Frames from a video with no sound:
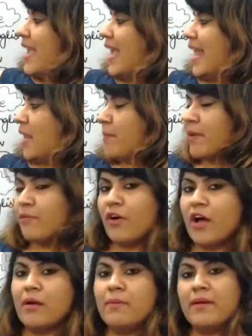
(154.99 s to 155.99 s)
helping
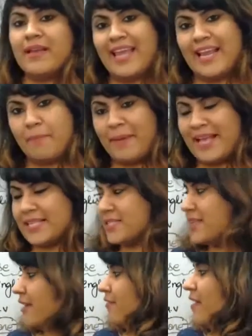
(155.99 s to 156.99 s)
verb in
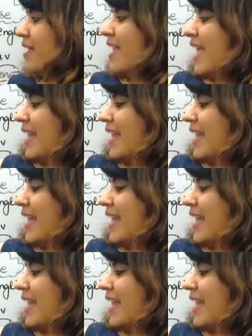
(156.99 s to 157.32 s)
passive,